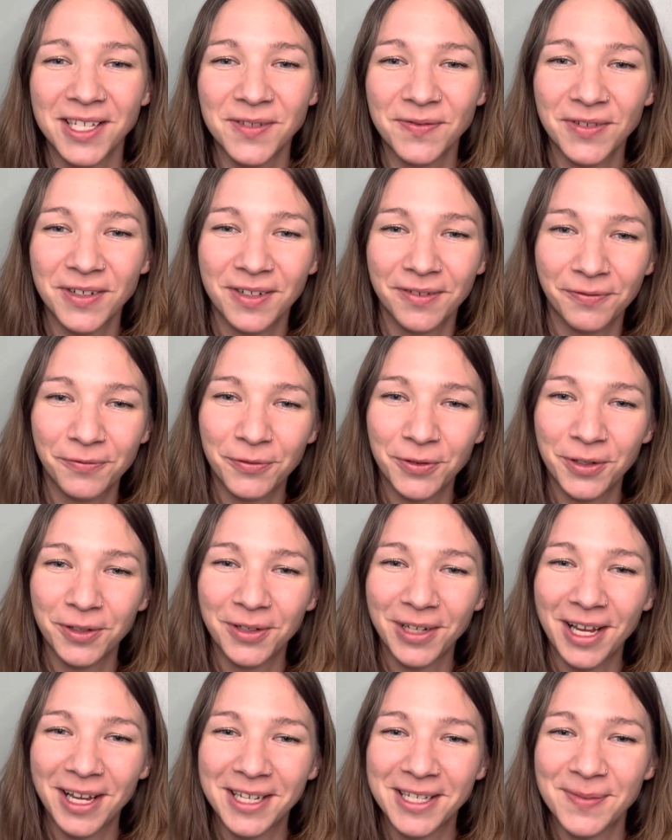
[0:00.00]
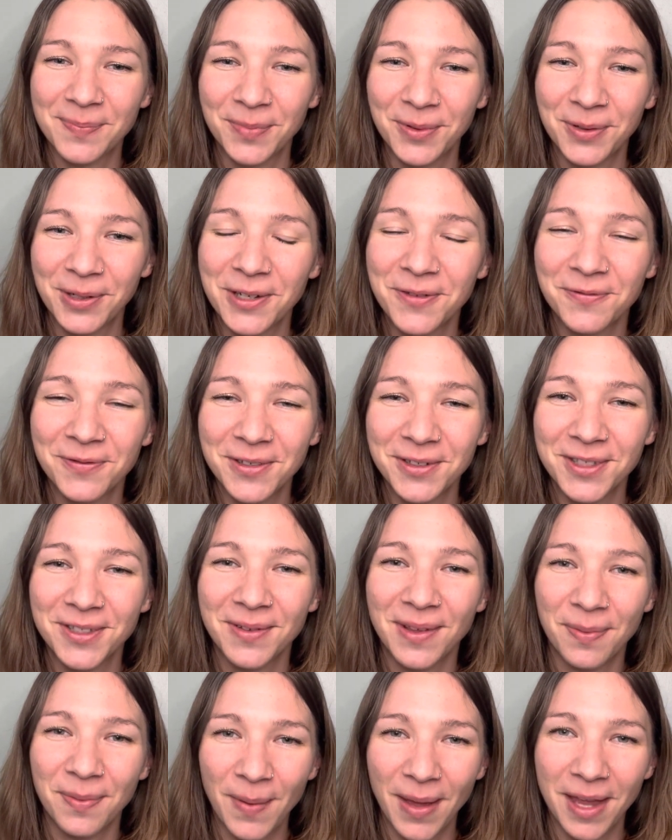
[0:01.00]
for exploring foods
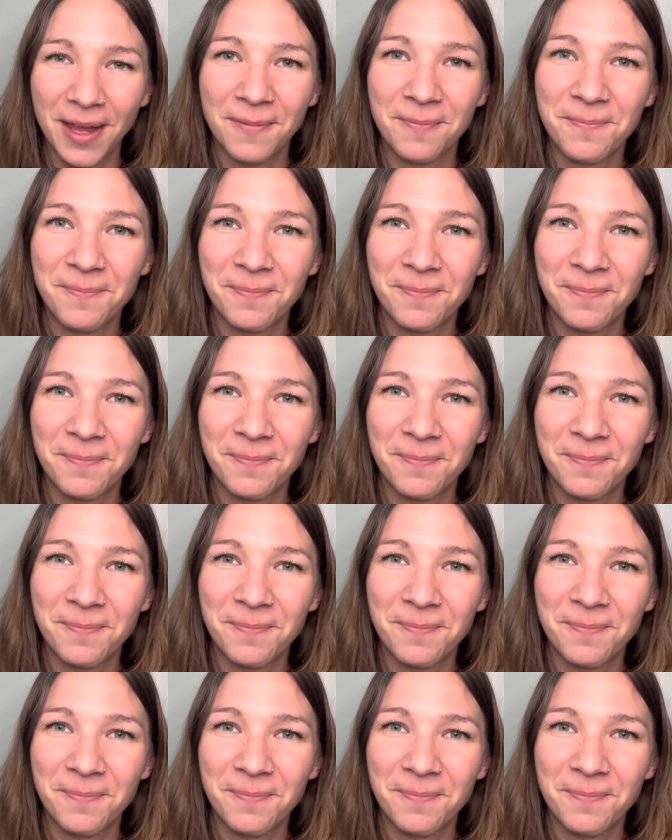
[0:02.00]
with me.